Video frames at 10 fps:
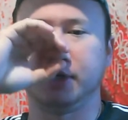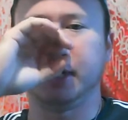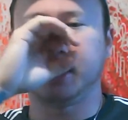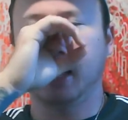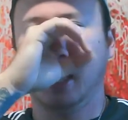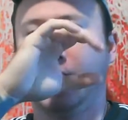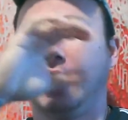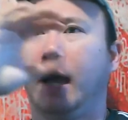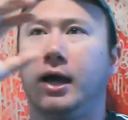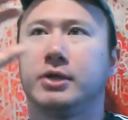need
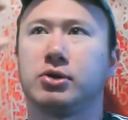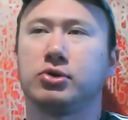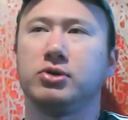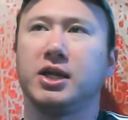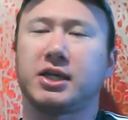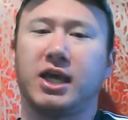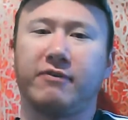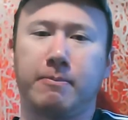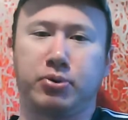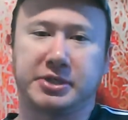to
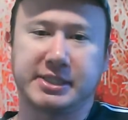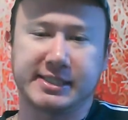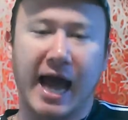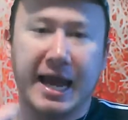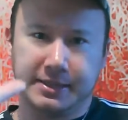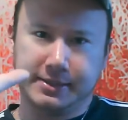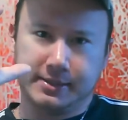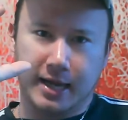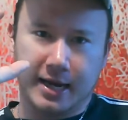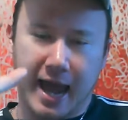give it
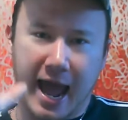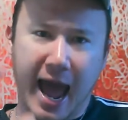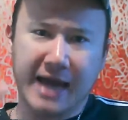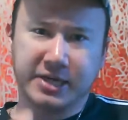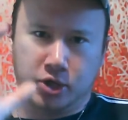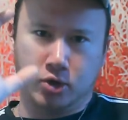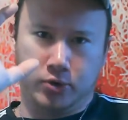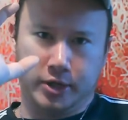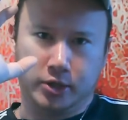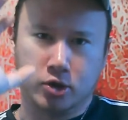precise and
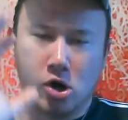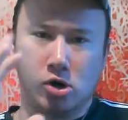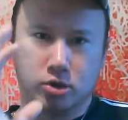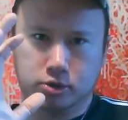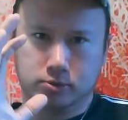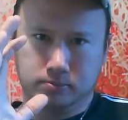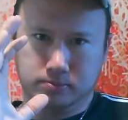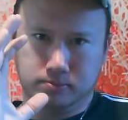accurate goals.